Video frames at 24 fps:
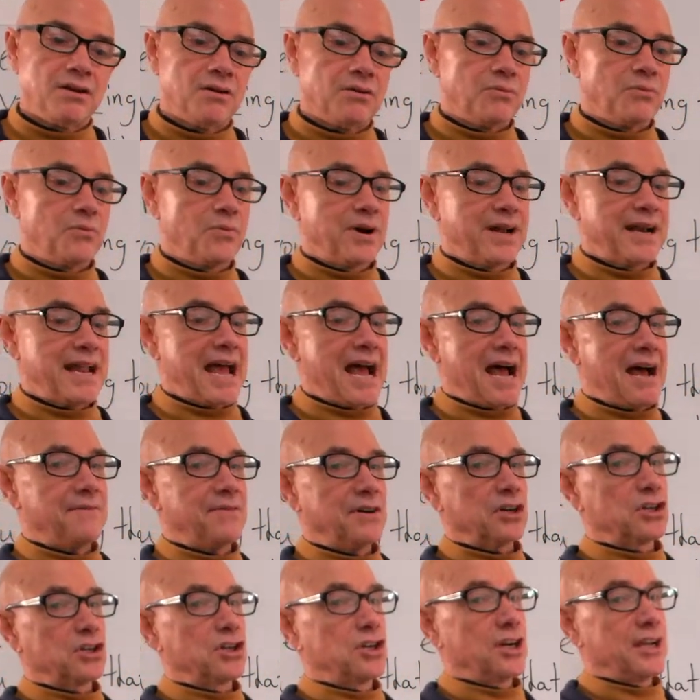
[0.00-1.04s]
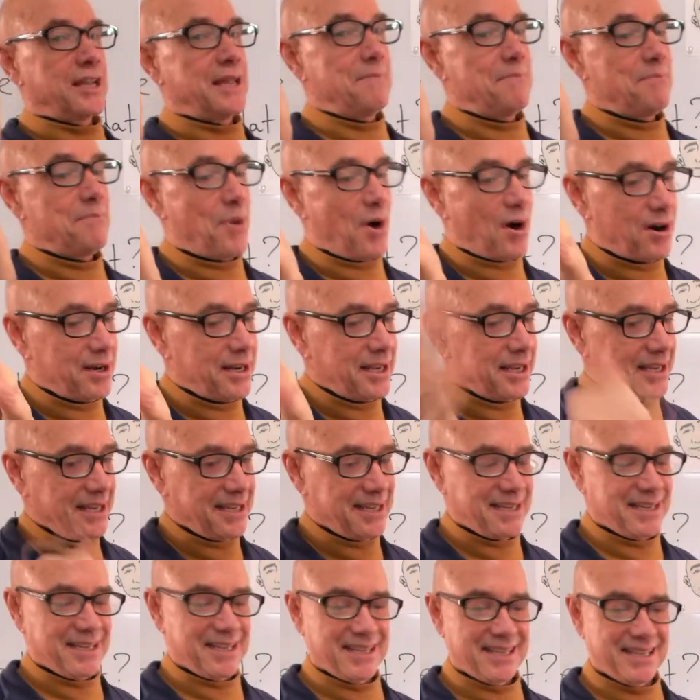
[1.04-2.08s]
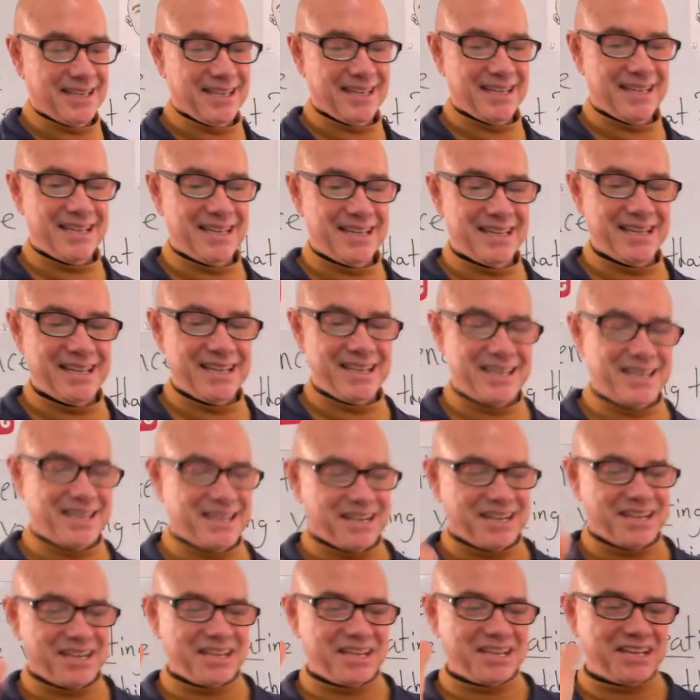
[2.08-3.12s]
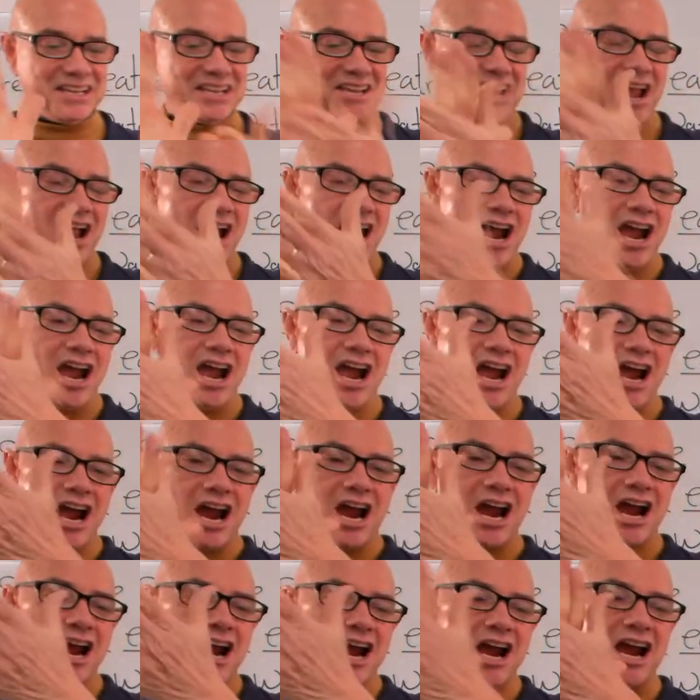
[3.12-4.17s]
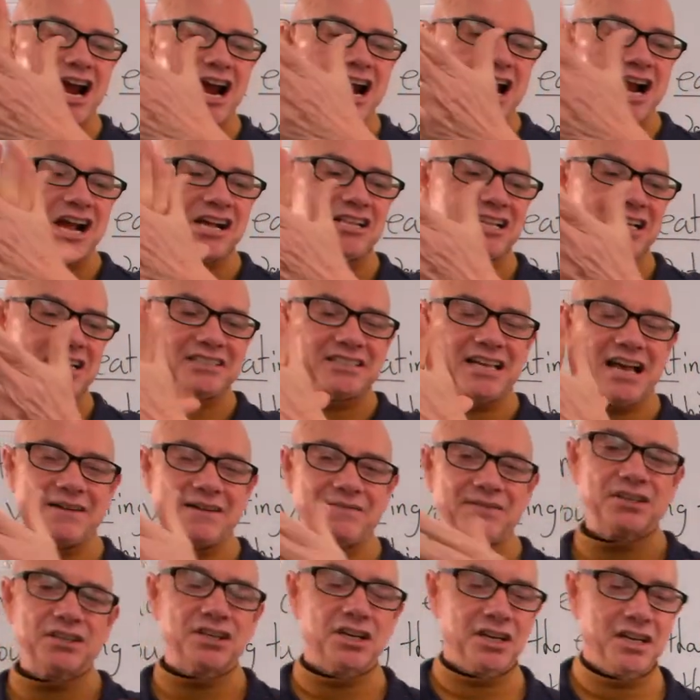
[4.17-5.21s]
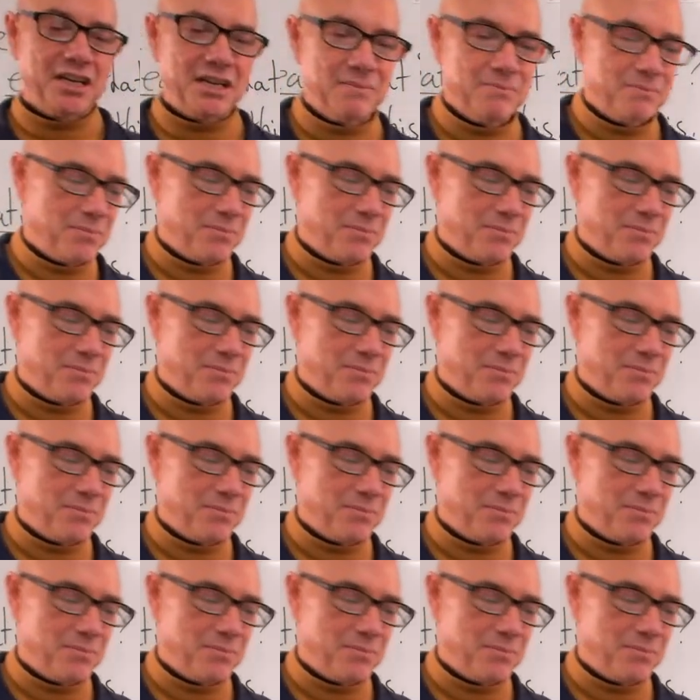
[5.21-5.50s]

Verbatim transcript: Want to have a cooking party? Yeah, let's have a cooking